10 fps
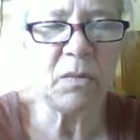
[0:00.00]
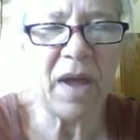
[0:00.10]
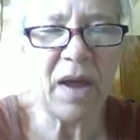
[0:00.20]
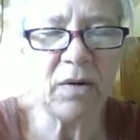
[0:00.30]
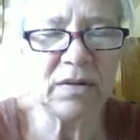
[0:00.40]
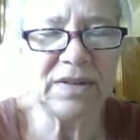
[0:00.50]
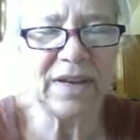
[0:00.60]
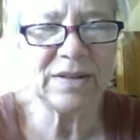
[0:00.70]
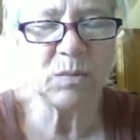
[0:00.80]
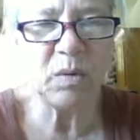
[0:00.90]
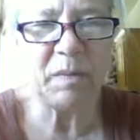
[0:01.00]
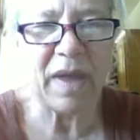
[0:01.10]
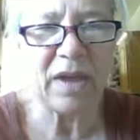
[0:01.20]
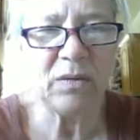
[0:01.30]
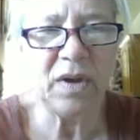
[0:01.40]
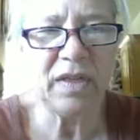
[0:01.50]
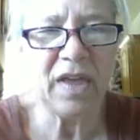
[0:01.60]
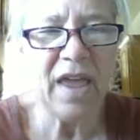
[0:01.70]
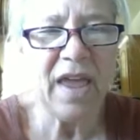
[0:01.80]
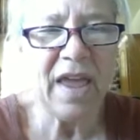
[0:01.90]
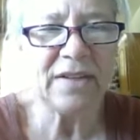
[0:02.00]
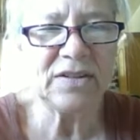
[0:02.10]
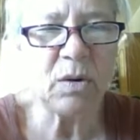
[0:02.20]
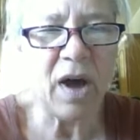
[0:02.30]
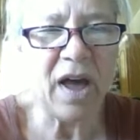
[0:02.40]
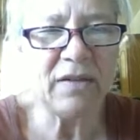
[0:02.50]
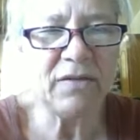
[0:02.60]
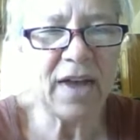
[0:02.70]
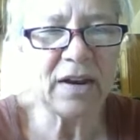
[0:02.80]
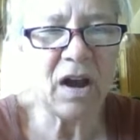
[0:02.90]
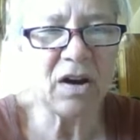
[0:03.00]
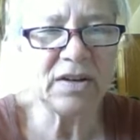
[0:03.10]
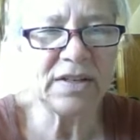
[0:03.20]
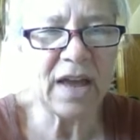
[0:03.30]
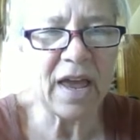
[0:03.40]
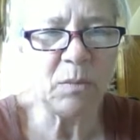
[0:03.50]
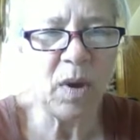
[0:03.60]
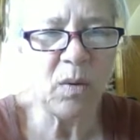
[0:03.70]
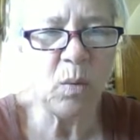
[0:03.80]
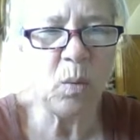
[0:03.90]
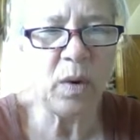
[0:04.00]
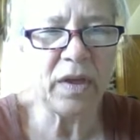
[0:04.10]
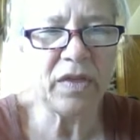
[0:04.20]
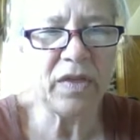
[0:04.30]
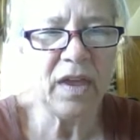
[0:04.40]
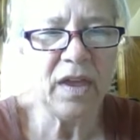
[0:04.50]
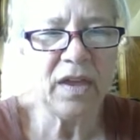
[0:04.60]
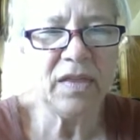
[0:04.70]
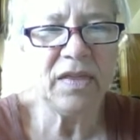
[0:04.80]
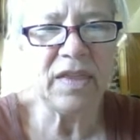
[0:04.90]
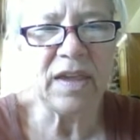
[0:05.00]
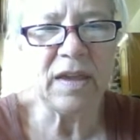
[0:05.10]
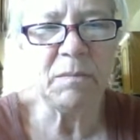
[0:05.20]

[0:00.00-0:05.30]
background takes more bandwidth, and so I've had a hard time with the